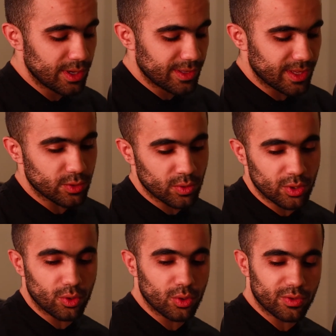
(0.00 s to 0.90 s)

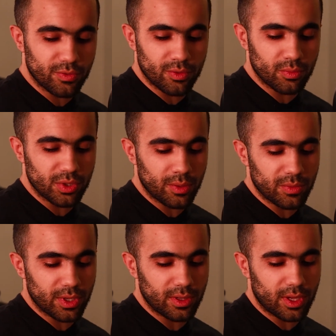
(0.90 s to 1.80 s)
it goes from
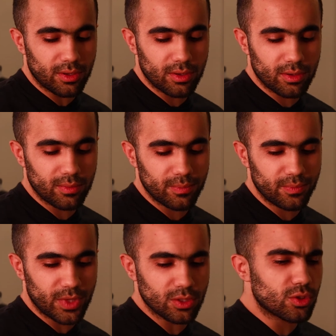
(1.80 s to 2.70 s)
something like,
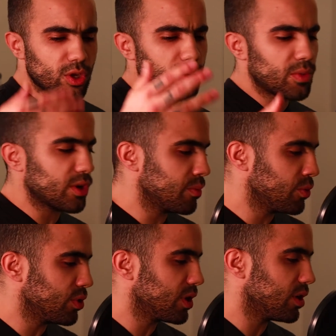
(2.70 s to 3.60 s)
because it's all about
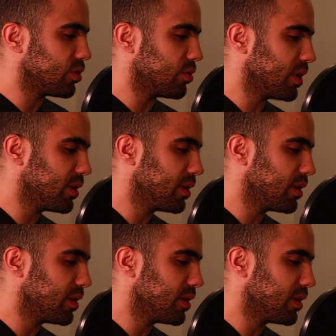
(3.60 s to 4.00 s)
communication, right?